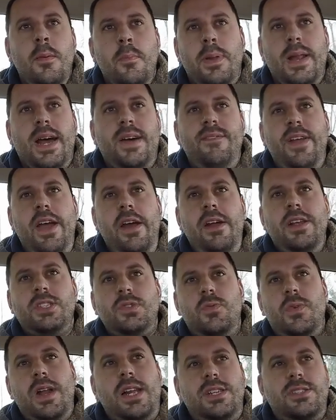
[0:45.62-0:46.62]
But I've noticed
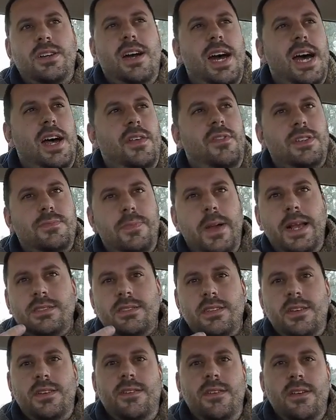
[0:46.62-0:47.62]
when I drive, there's
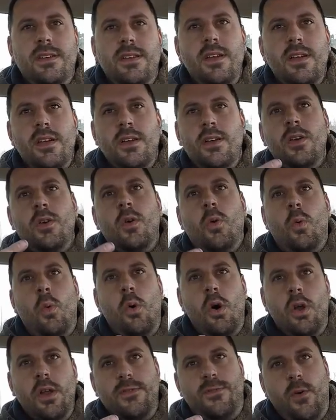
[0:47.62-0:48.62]
basically
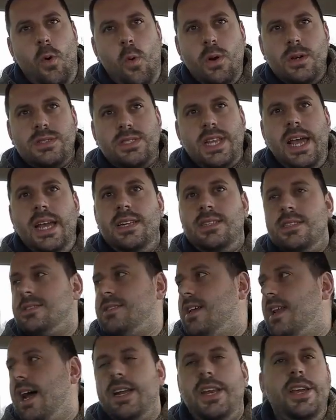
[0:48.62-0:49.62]
one of 4 stages
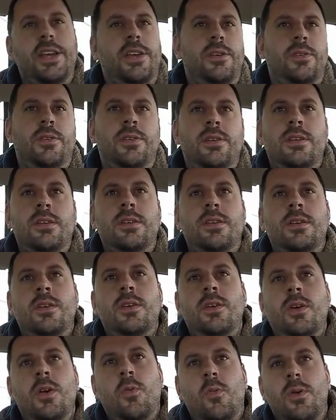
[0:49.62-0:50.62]
that I do
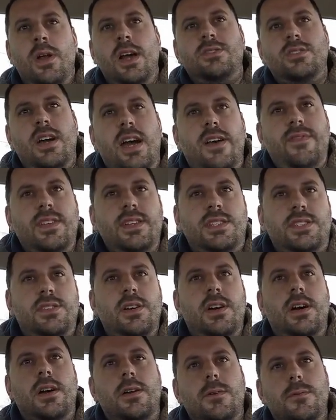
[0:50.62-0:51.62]
when I drive this
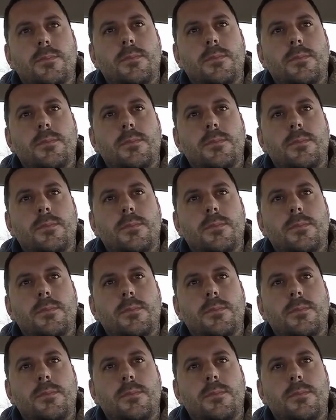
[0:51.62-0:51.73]
truck.